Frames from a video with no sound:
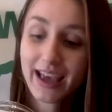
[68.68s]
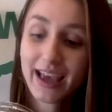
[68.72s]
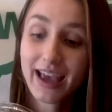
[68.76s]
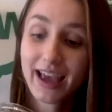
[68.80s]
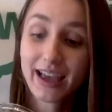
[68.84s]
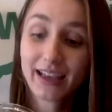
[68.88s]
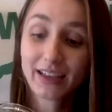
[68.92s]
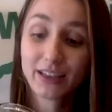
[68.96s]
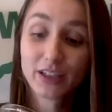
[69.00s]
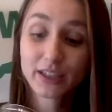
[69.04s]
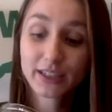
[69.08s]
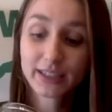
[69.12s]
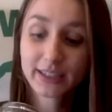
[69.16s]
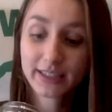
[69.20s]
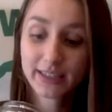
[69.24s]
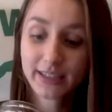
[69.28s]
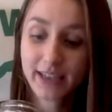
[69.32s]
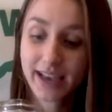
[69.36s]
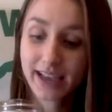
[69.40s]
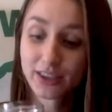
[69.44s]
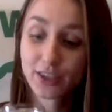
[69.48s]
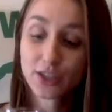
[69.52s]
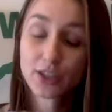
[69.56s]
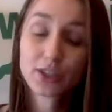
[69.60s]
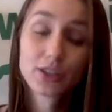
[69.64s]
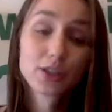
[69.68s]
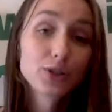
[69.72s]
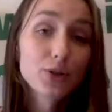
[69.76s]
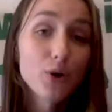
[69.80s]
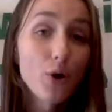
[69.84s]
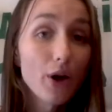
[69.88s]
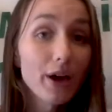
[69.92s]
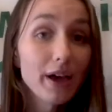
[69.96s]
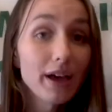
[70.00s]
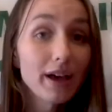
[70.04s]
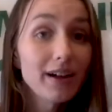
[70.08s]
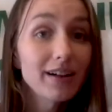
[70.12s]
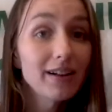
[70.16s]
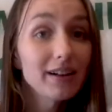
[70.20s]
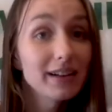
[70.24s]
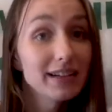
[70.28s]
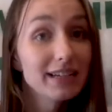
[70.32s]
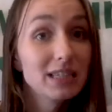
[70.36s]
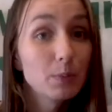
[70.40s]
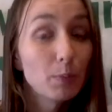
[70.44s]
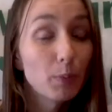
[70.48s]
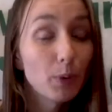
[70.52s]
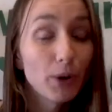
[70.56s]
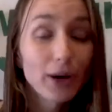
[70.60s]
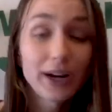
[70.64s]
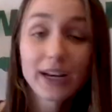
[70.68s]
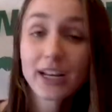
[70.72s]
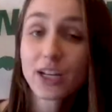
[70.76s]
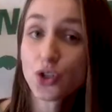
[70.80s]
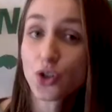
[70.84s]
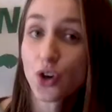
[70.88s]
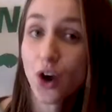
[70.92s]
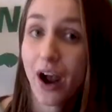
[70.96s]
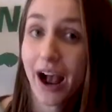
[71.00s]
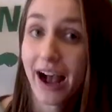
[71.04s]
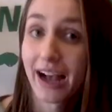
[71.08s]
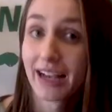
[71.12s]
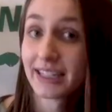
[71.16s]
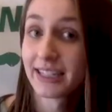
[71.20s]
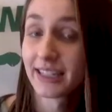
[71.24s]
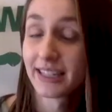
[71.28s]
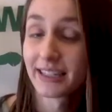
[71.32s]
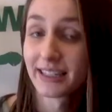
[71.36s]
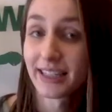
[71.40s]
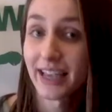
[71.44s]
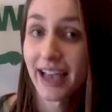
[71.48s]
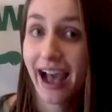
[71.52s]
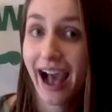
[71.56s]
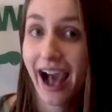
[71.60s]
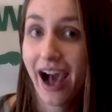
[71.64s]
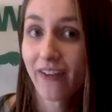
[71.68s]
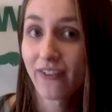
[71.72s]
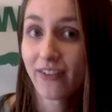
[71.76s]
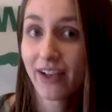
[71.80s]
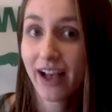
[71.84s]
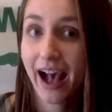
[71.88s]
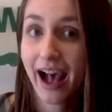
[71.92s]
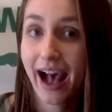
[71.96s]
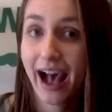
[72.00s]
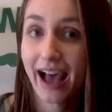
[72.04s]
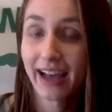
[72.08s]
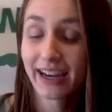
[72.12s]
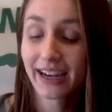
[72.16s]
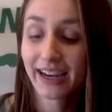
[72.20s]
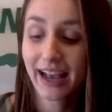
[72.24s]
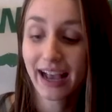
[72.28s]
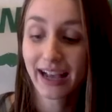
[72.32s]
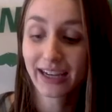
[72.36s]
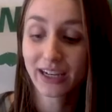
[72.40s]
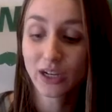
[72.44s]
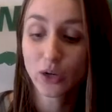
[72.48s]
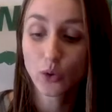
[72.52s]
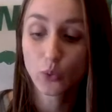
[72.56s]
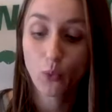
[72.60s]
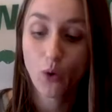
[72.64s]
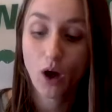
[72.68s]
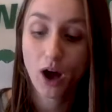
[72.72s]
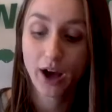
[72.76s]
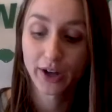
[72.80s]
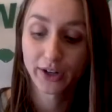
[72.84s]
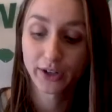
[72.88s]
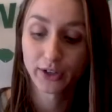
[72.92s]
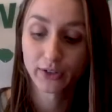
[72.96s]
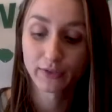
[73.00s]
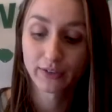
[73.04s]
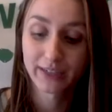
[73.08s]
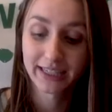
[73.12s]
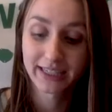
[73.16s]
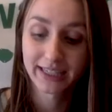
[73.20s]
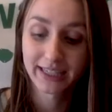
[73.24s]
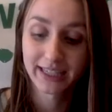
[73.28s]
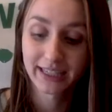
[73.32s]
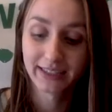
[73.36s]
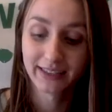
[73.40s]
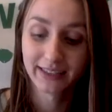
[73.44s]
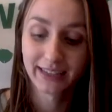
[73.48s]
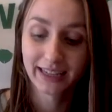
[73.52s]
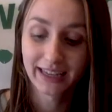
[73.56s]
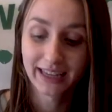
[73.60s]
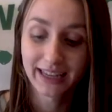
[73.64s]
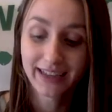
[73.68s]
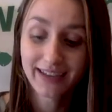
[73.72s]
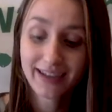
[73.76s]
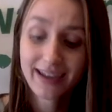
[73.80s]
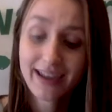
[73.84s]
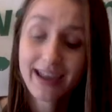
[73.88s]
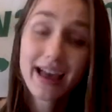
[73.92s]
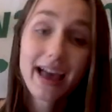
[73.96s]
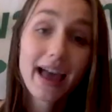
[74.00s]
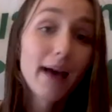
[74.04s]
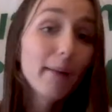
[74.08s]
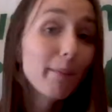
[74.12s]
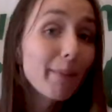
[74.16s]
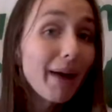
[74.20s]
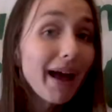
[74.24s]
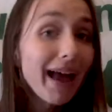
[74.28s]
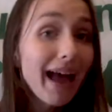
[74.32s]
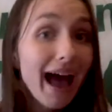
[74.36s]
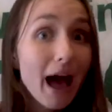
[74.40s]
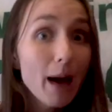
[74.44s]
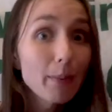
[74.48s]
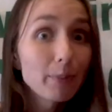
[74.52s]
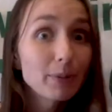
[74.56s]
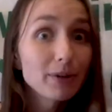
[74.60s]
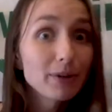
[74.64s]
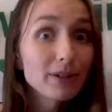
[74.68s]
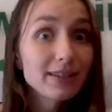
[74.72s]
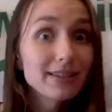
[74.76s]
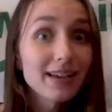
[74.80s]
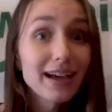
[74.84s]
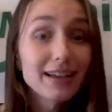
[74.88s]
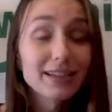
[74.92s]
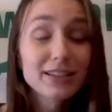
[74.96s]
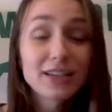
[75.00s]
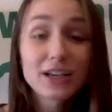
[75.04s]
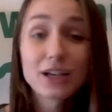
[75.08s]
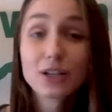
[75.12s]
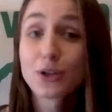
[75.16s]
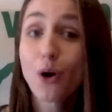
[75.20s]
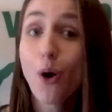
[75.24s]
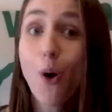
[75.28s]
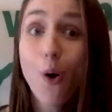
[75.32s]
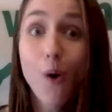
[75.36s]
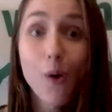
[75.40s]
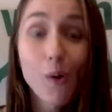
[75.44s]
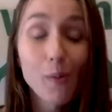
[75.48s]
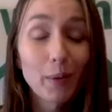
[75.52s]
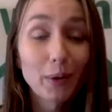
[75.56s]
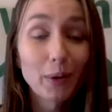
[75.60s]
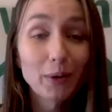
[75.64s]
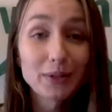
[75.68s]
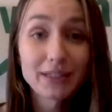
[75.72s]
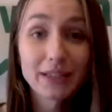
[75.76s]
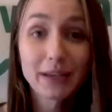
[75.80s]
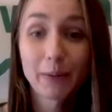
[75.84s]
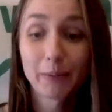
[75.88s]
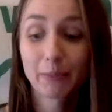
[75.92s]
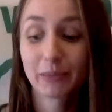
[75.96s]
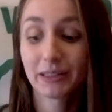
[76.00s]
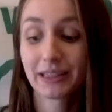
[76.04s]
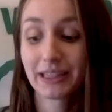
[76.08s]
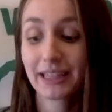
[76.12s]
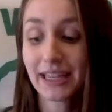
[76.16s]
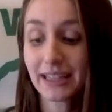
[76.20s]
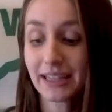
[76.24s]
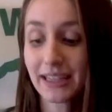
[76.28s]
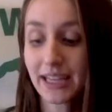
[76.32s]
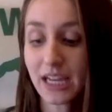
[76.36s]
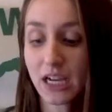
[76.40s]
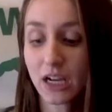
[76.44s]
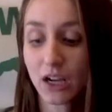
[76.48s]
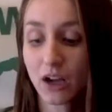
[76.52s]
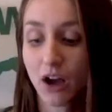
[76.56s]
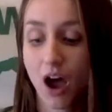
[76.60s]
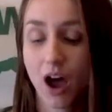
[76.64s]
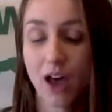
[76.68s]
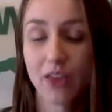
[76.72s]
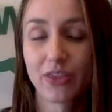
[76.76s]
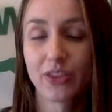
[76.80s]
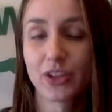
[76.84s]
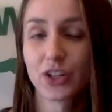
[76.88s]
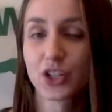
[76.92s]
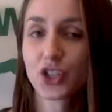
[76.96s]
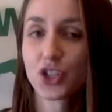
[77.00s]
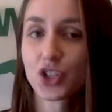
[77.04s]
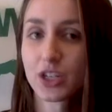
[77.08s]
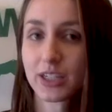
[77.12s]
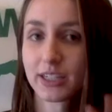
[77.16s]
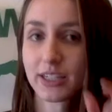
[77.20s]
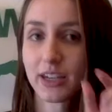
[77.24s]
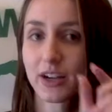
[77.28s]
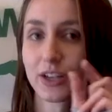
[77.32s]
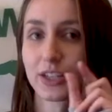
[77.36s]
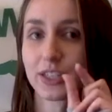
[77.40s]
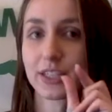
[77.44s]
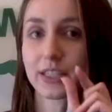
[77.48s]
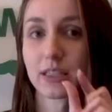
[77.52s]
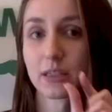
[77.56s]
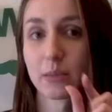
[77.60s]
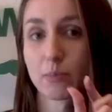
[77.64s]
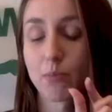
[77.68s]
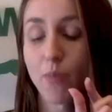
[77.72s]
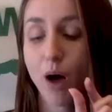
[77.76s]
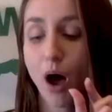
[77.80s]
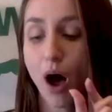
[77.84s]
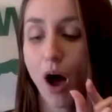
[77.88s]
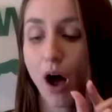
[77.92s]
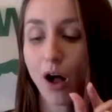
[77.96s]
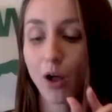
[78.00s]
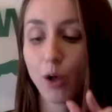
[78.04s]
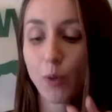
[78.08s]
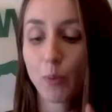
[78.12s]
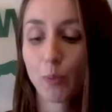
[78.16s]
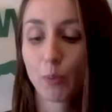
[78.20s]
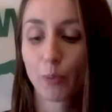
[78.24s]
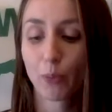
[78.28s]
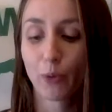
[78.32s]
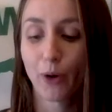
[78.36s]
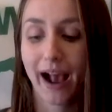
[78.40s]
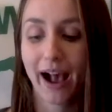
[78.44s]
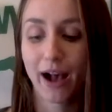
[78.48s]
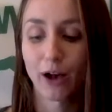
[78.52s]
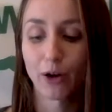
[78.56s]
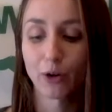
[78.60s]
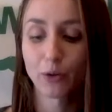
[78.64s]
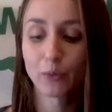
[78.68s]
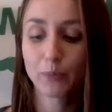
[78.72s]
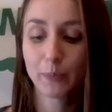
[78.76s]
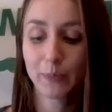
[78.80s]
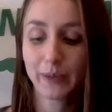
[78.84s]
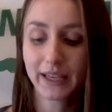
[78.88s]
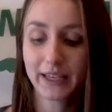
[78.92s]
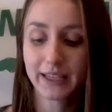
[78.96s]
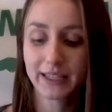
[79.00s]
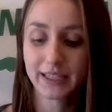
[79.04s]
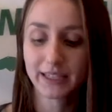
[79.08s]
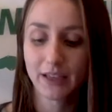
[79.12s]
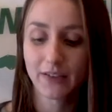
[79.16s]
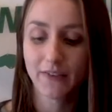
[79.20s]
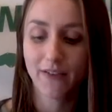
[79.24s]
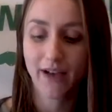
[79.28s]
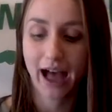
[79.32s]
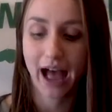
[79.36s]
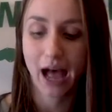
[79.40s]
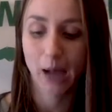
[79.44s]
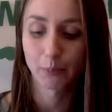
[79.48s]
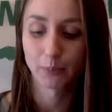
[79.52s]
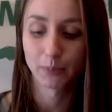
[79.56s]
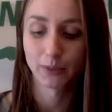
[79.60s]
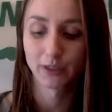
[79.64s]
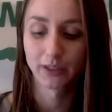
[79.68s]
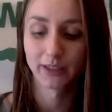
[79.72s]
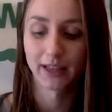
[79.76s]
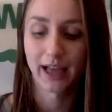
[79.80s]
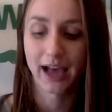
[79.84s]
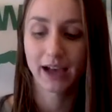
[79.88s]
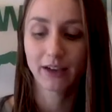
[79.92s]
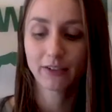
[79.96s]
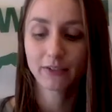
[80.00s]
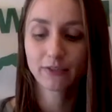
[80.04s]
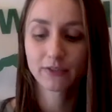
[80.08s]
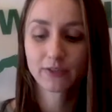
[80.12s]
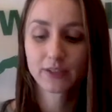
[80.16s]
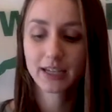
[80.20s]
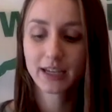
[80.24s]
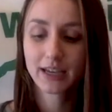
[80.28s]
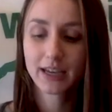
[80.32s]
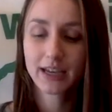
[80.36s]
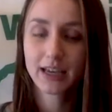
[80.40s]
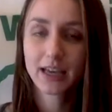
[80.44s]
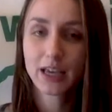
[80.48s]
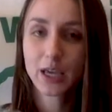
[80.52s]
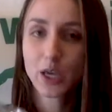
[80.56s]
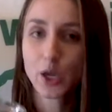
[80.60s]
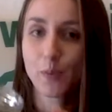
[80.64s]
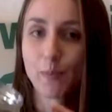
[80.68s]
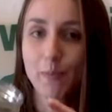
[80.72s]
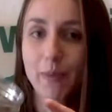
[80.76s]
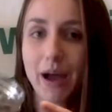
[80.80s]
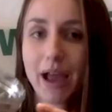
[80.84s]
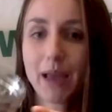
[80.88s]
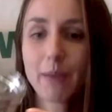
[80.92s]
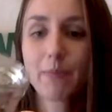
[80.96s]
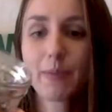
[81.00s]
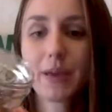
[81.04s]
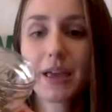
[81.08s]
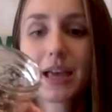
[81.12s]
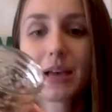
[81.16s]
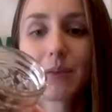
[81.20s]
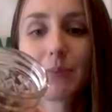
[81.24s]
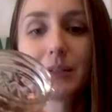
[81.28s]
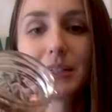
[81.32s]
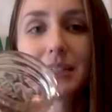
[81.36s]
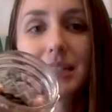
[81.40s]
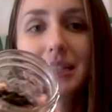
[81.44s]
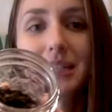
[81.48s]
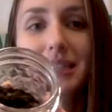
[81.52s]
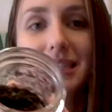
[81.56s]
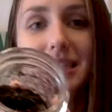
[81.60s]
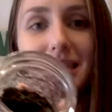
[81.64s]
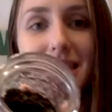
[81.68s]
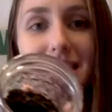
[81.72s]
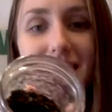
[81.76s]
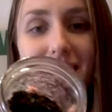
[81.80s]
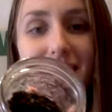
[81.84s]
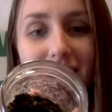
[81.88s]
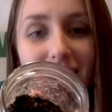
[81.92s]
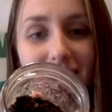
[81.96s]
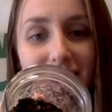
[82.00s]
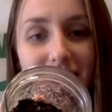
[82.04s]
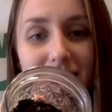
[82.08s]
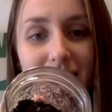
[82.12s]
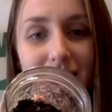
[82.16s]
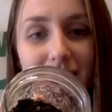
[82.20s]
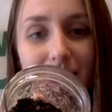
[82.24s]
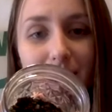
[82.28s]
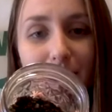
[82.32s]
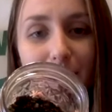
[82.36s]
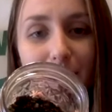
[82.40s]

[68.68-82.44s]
It looks like the soil is pretty dry since I haven't added any water recently, and my apple slice is almost completely gone. There's just a small brown piece of apple left. You might be able to see it.